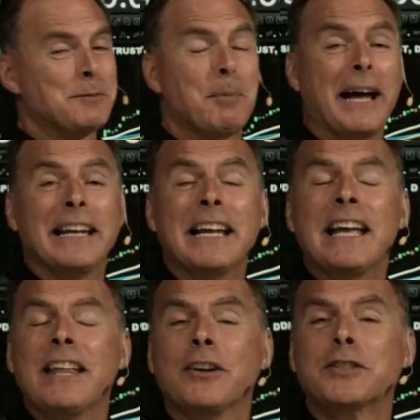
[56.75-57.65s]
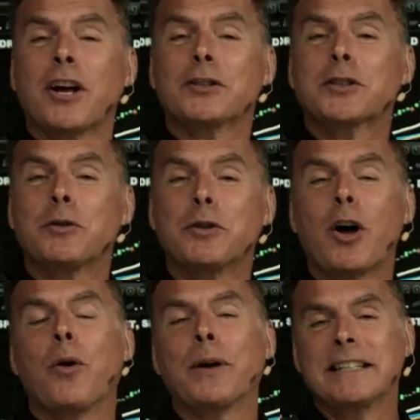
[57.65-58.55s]
But there's also
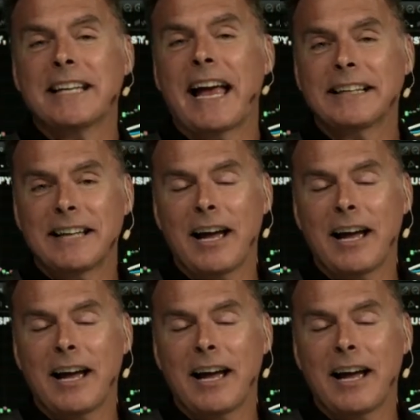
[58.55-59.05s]
no exact